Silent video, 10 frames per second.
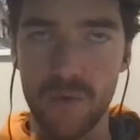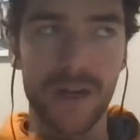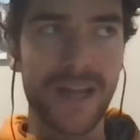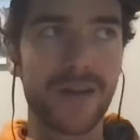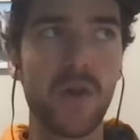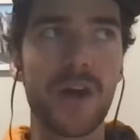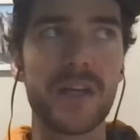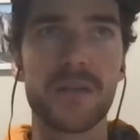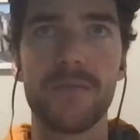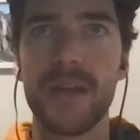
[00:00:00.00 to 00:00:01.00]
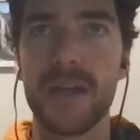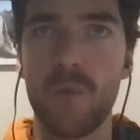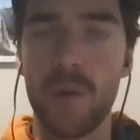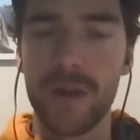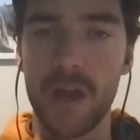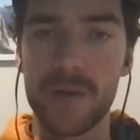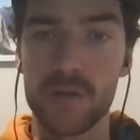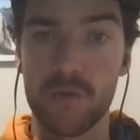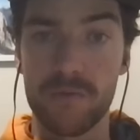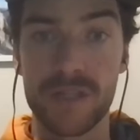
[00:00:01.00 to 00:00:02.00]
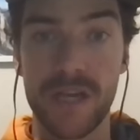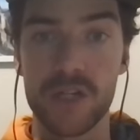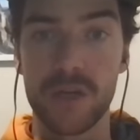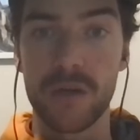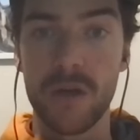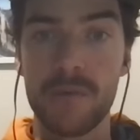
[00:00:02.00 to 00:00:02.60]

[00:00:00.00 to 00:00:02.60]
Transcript: or it cannot intervene when we go into a recession.